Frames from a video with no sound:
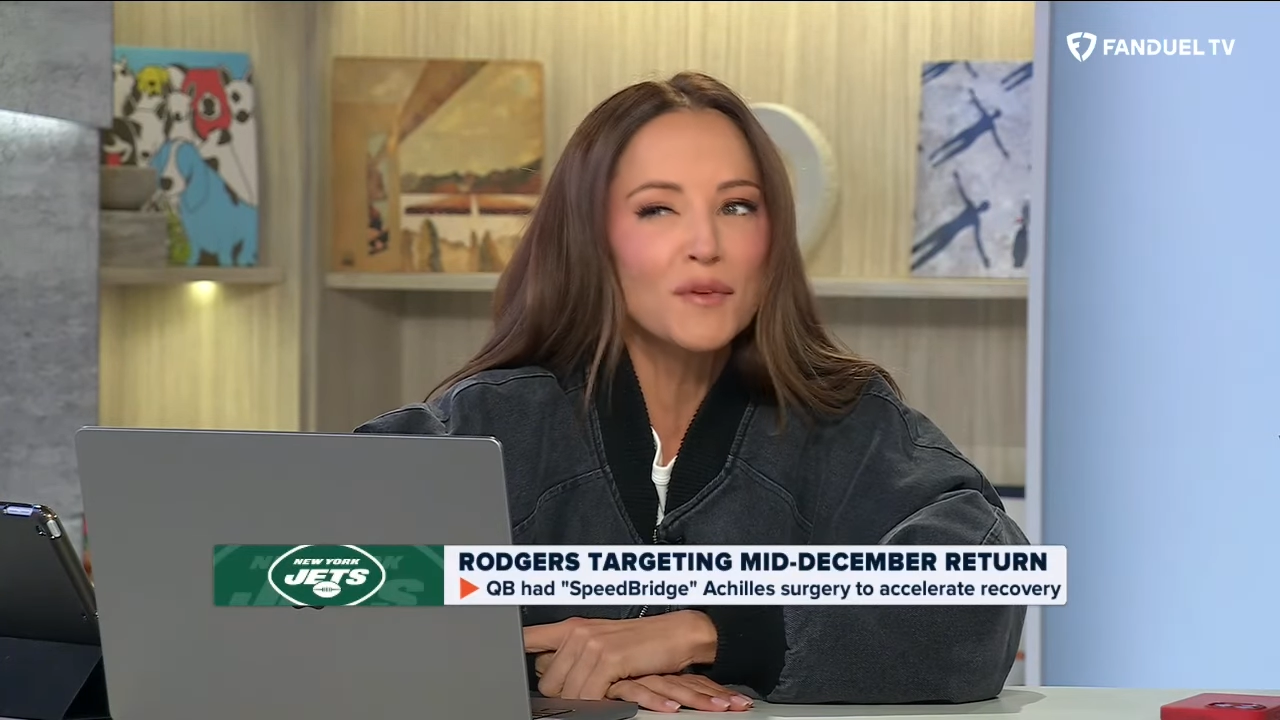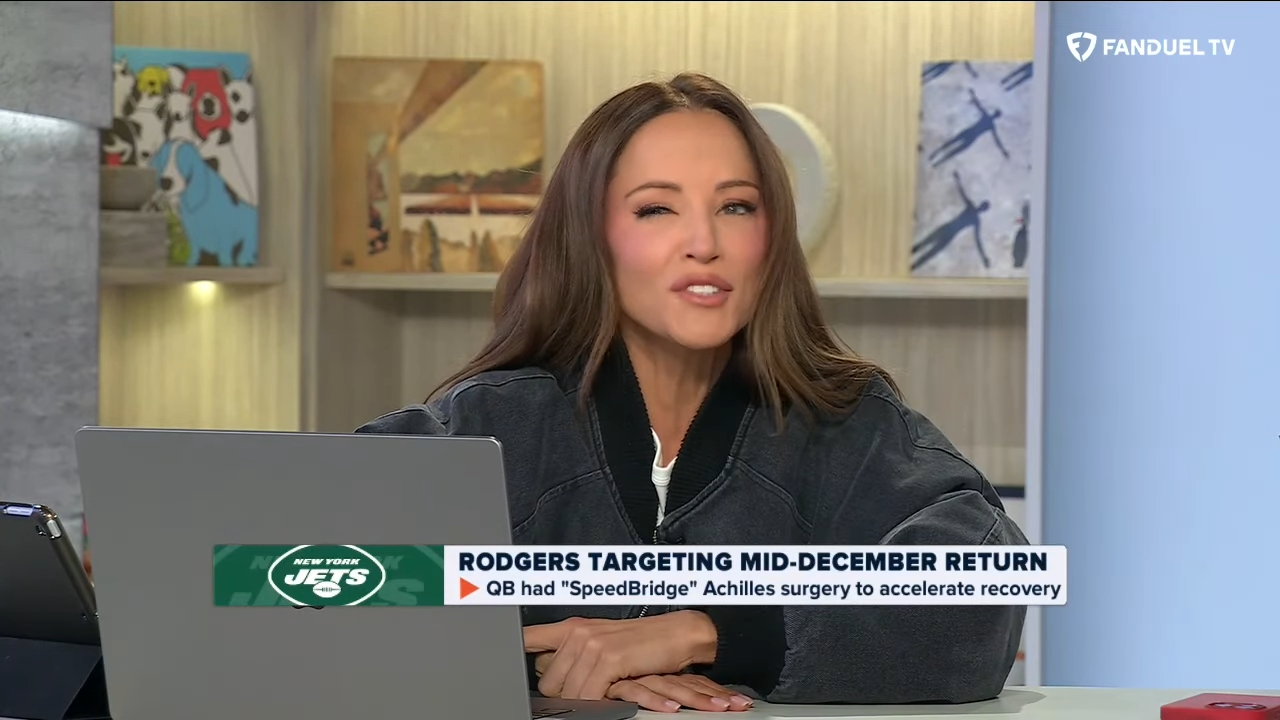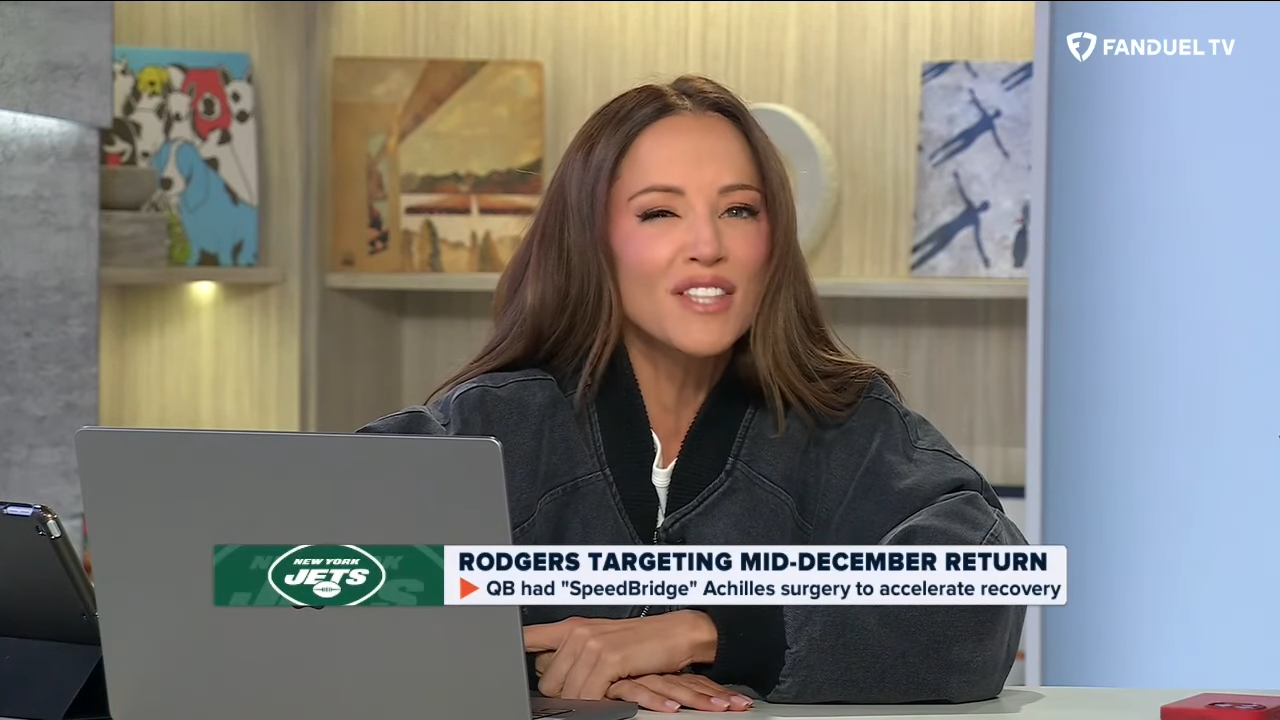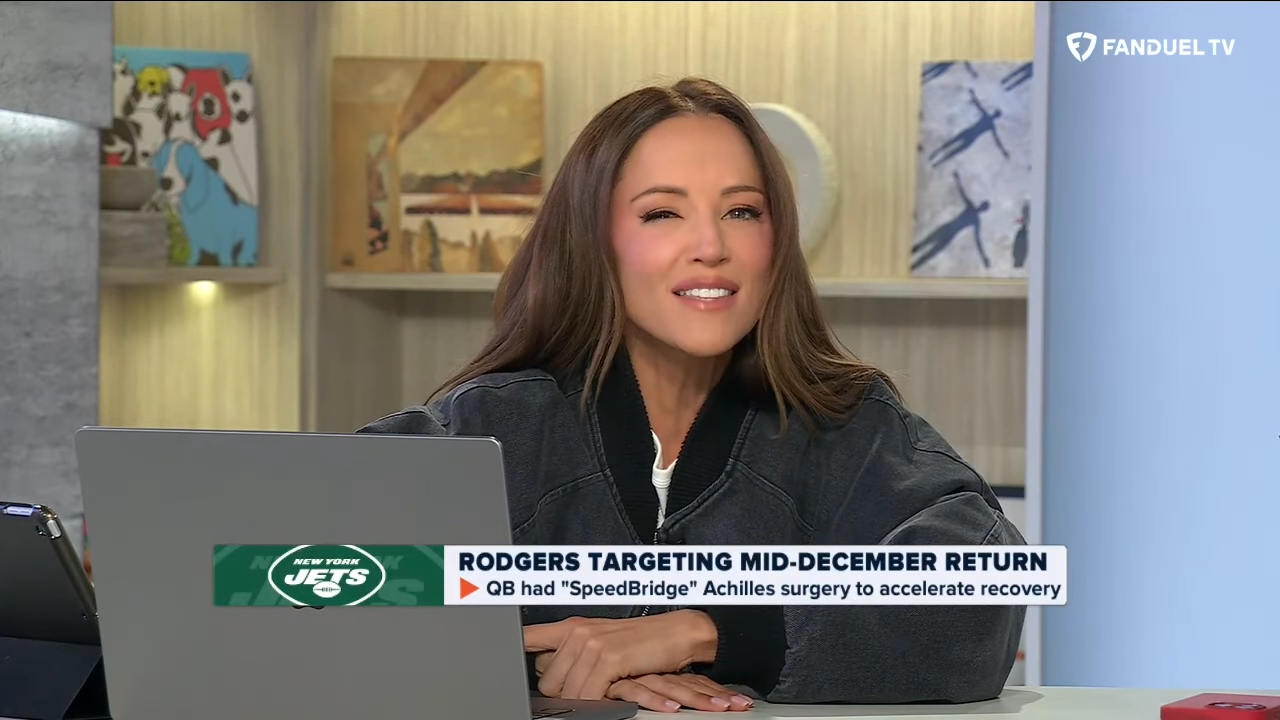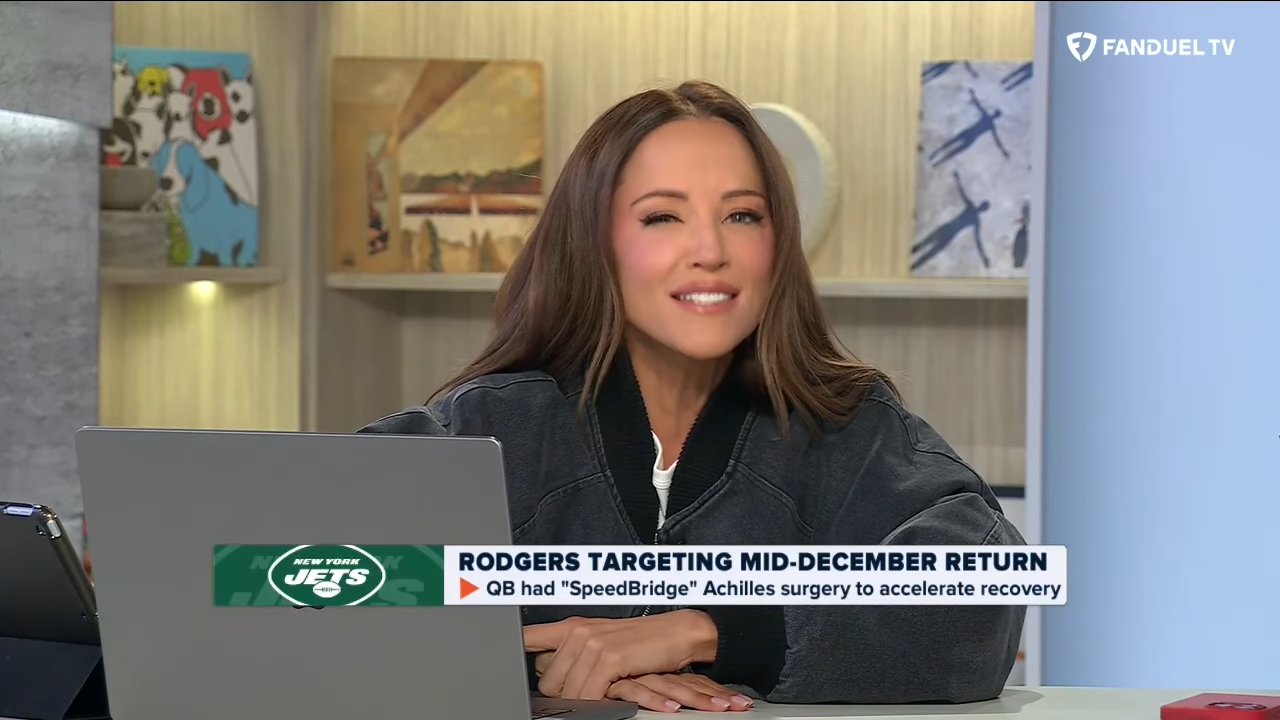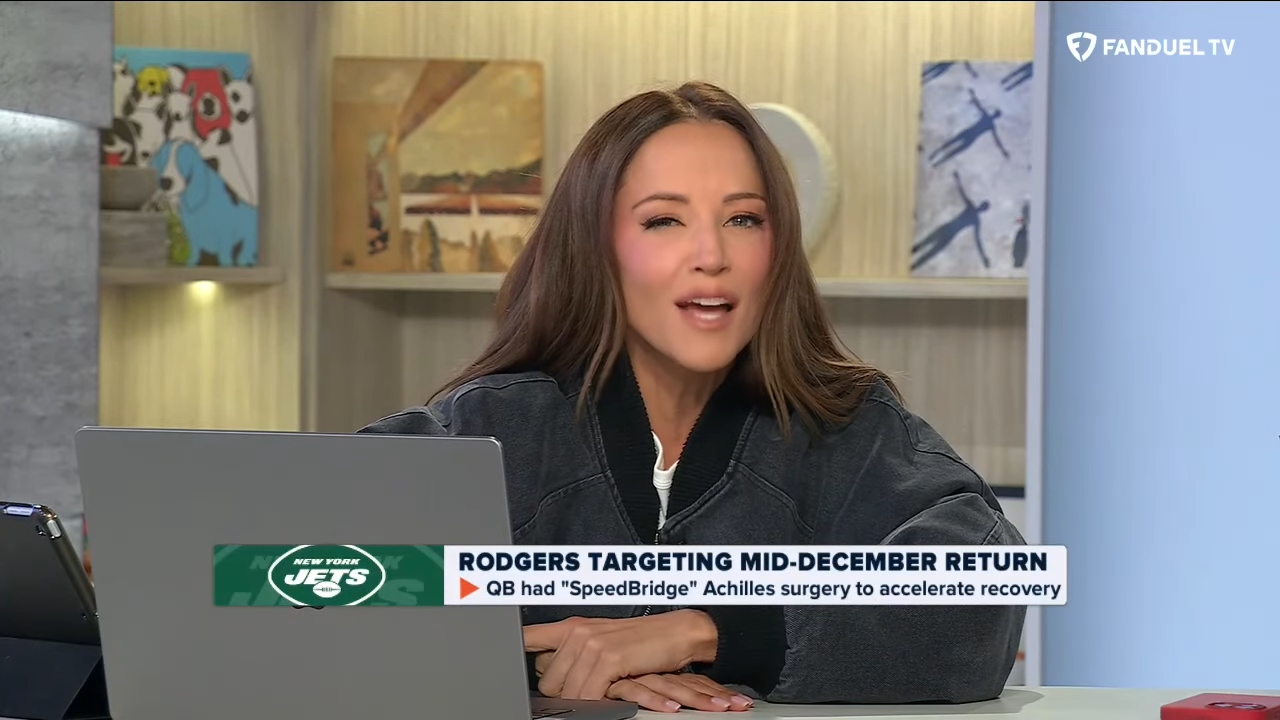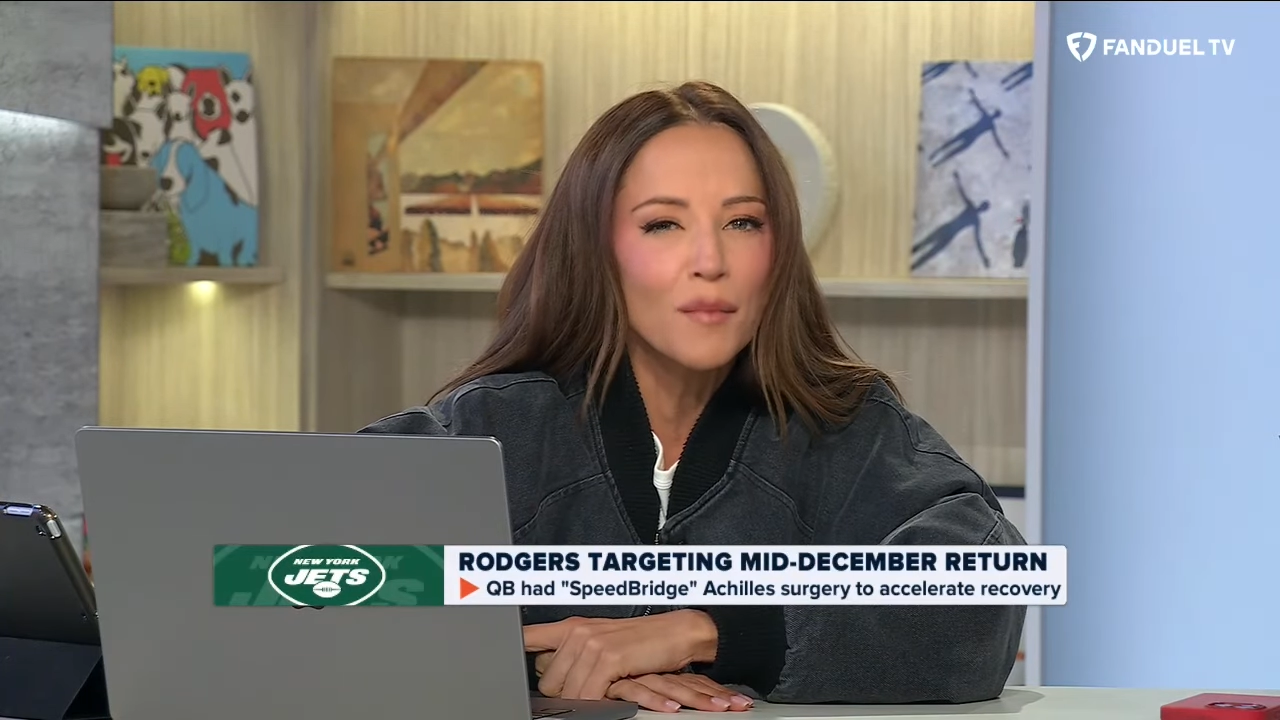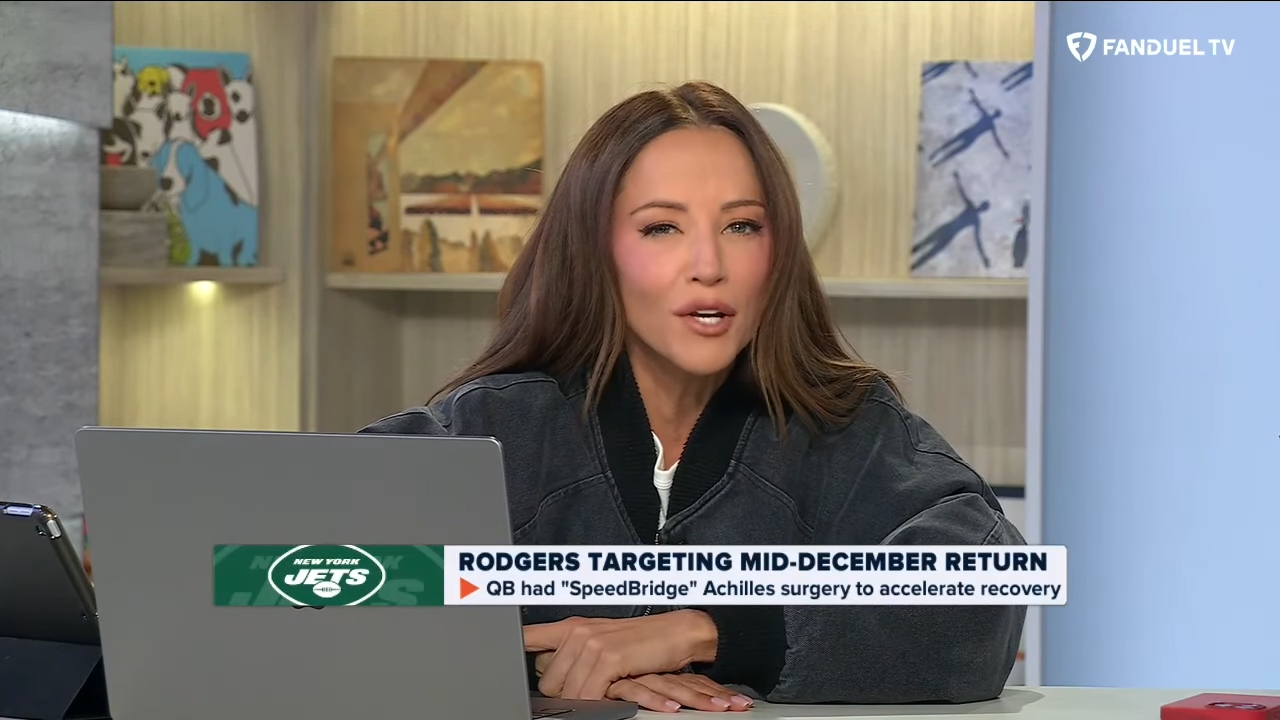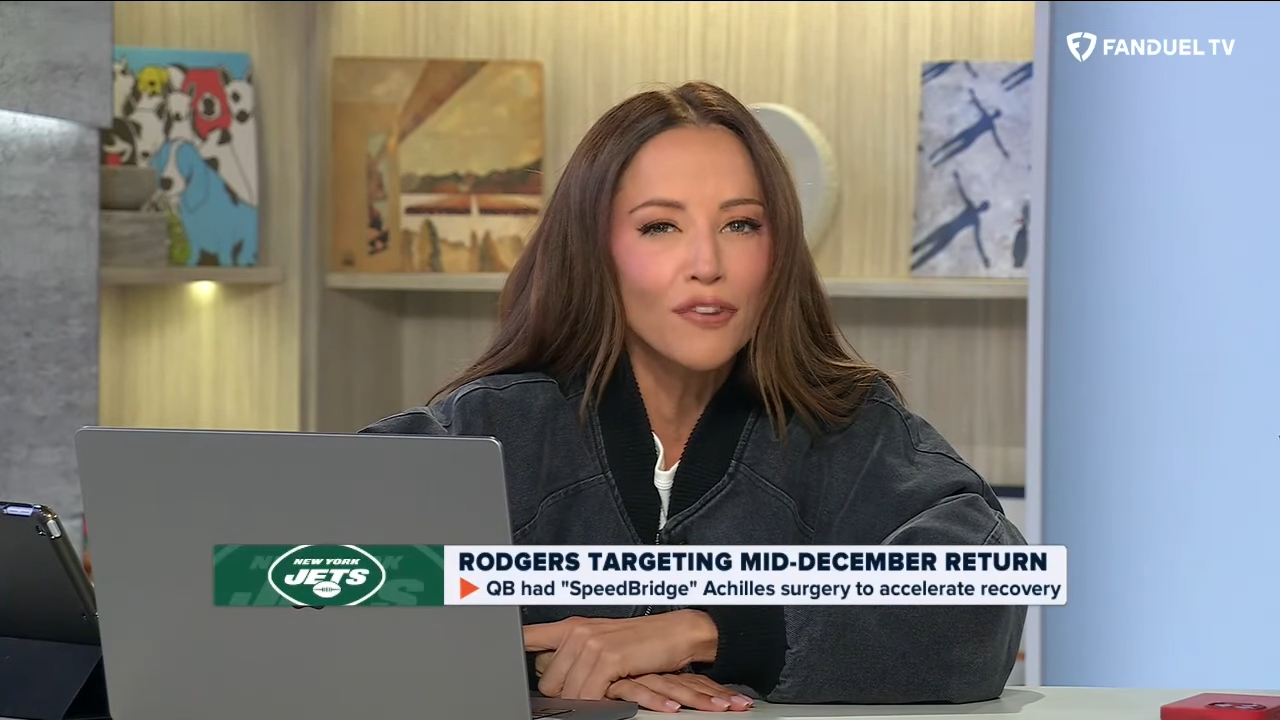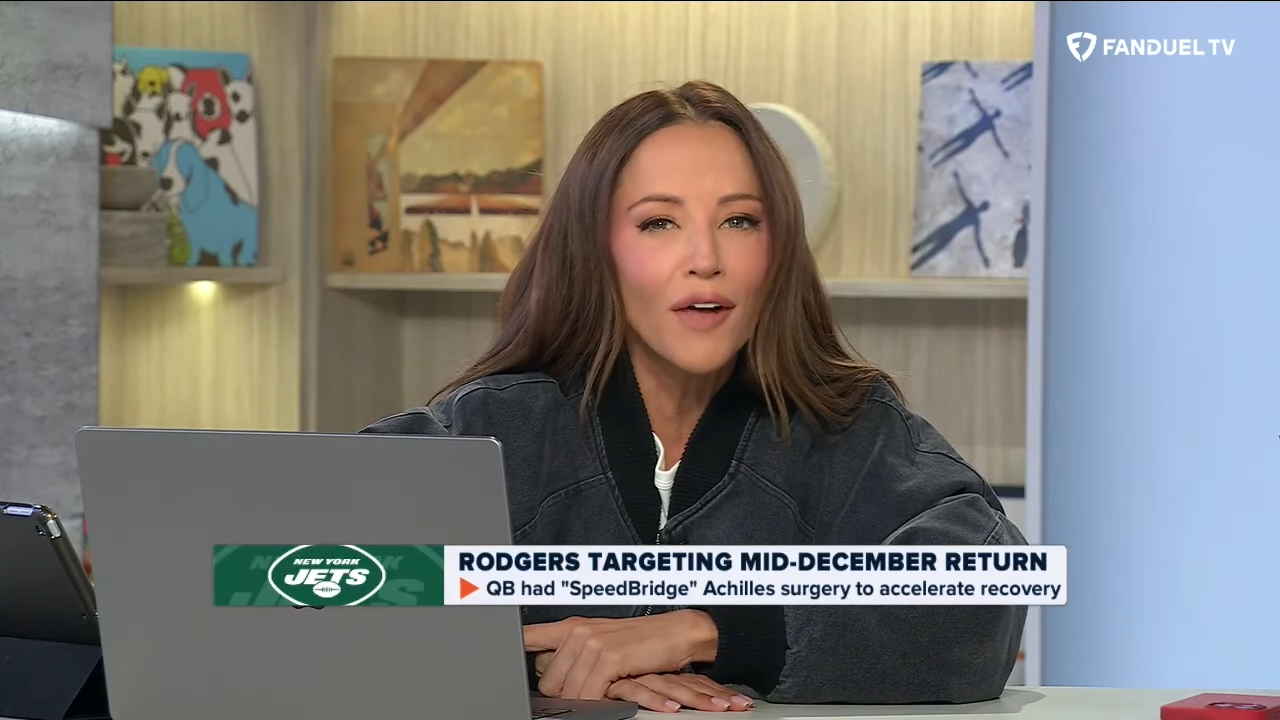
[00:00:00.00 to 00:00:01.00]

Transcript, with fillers: especially this time of year,